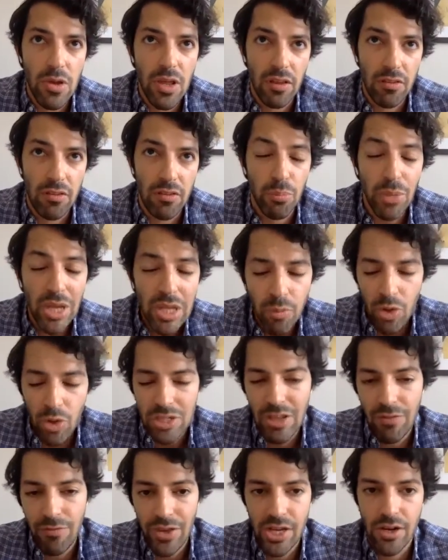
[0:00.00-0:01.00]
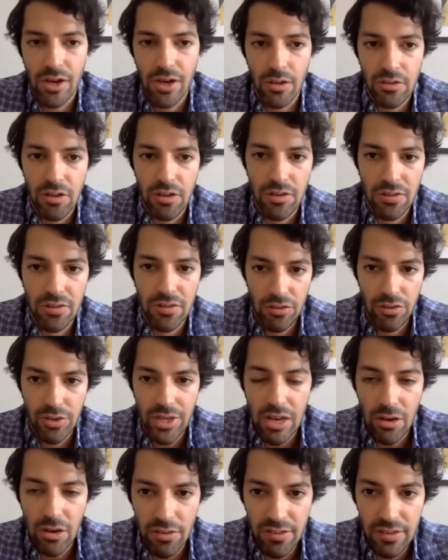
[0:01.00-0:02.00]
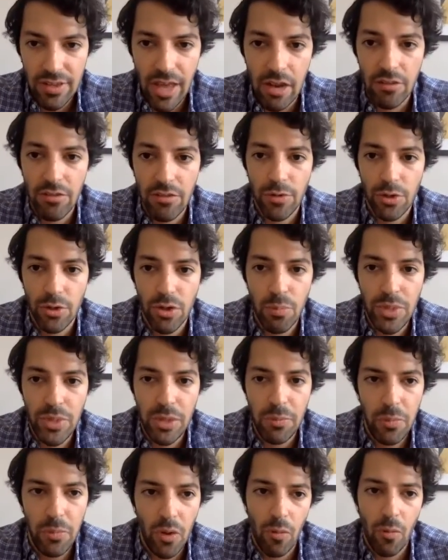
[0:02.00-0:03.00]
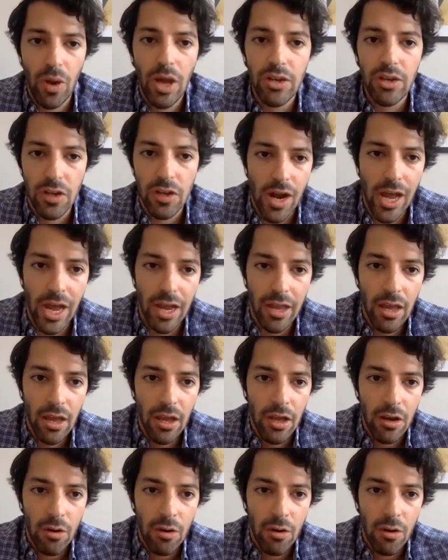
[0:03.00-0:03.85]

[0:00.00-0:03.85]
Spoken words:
it's a bit more difficult obviously to get a sense for the people when you're like